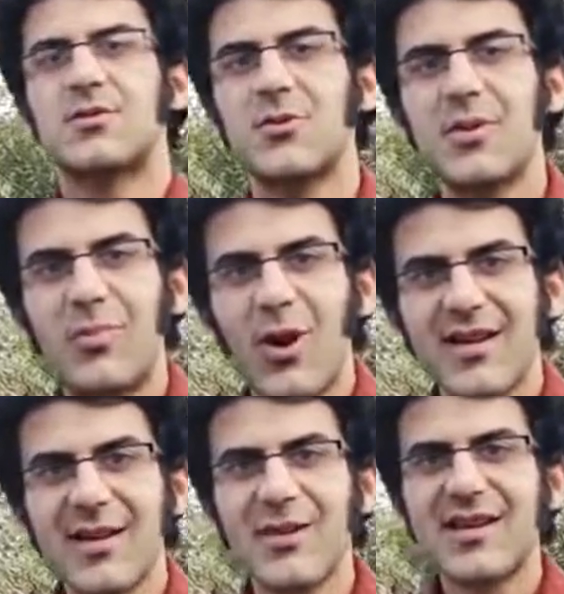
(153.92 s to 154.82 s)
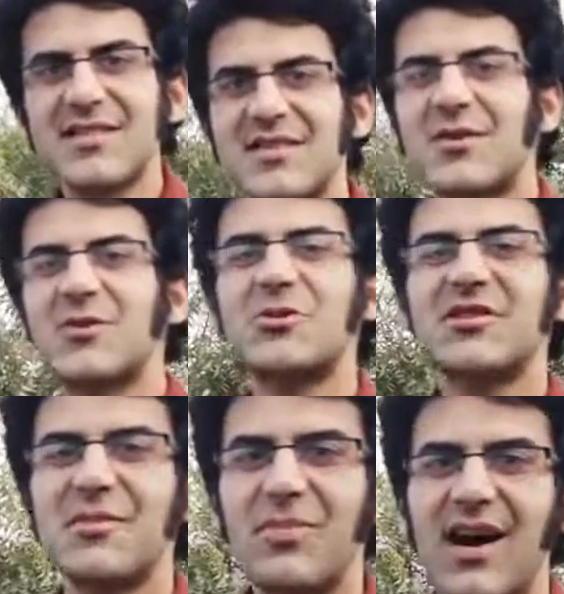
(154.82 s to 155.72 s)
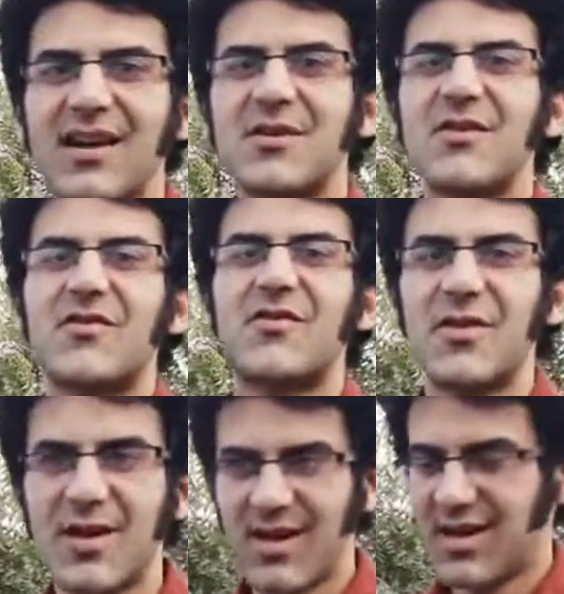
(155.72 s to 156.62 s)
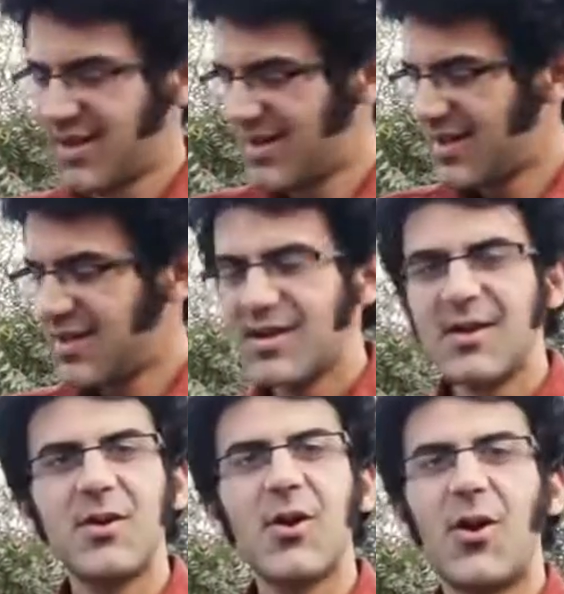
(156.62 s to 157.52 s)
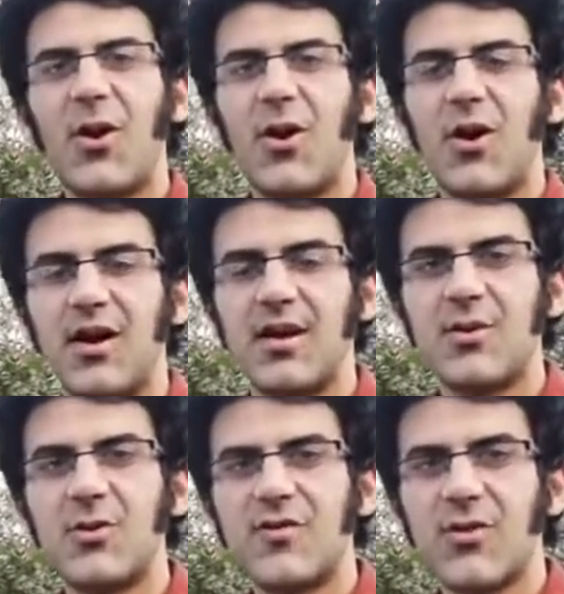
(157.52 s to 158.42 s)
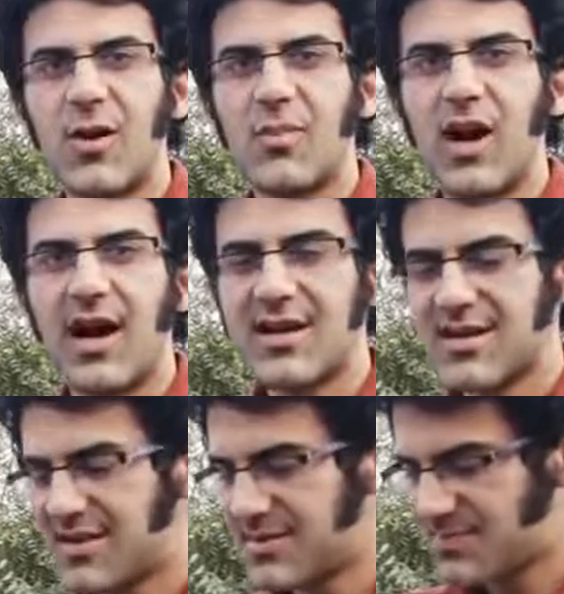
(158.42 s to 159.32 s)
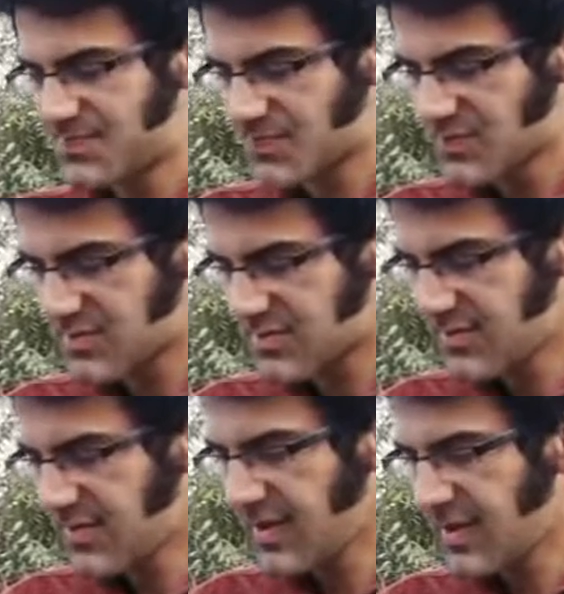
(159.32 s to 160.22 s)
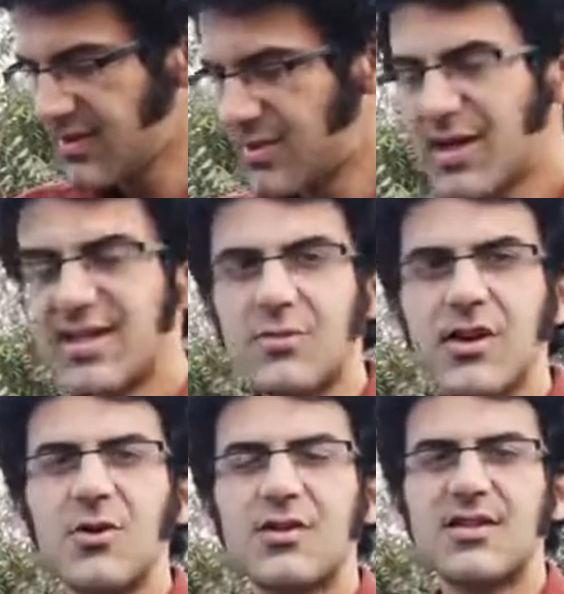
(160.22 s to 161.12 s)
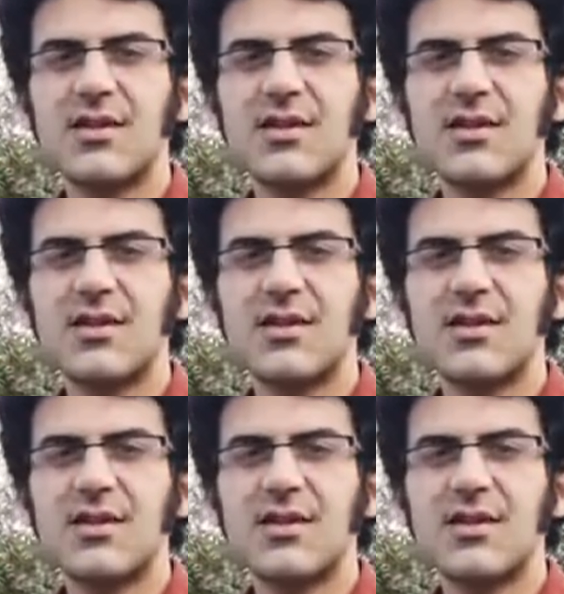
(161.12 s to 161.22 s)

So the potting mix is a crucial part of your rooftop planter. The mix we use